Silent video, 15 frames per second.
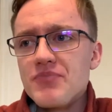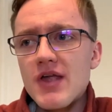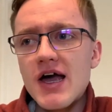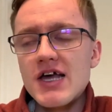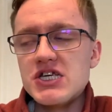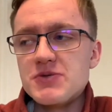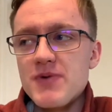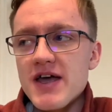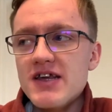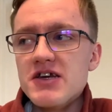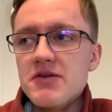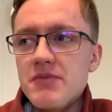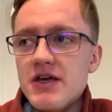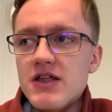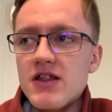I expected
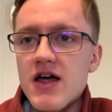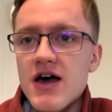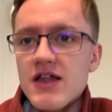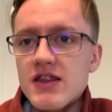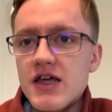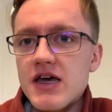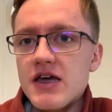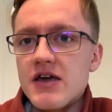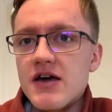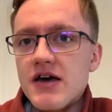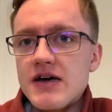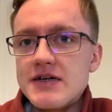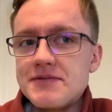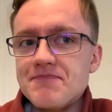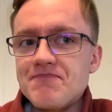to be a lot like,
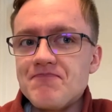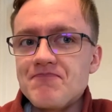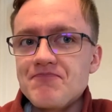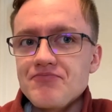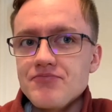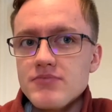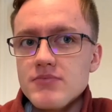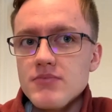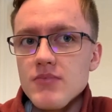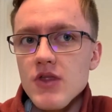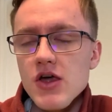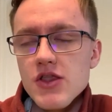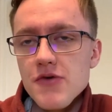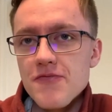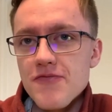the
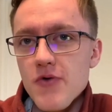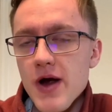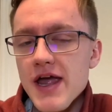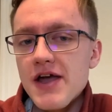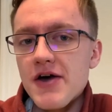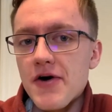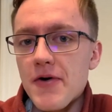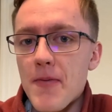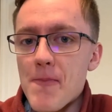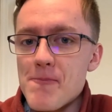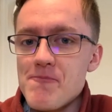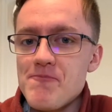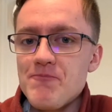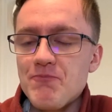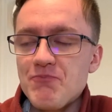Fuego,
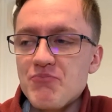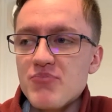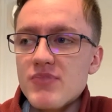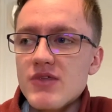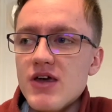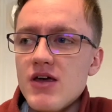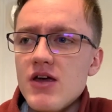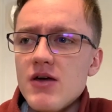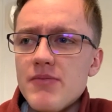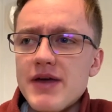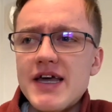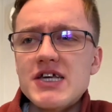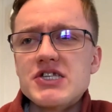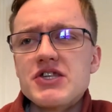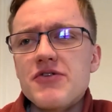
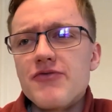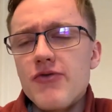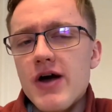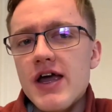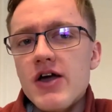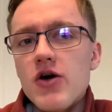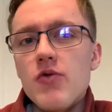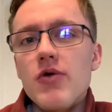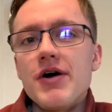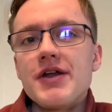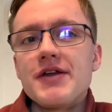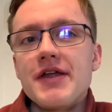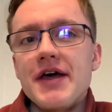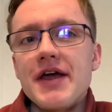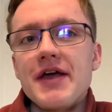because the Fuego
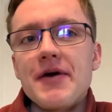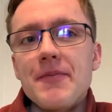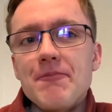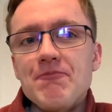one, like,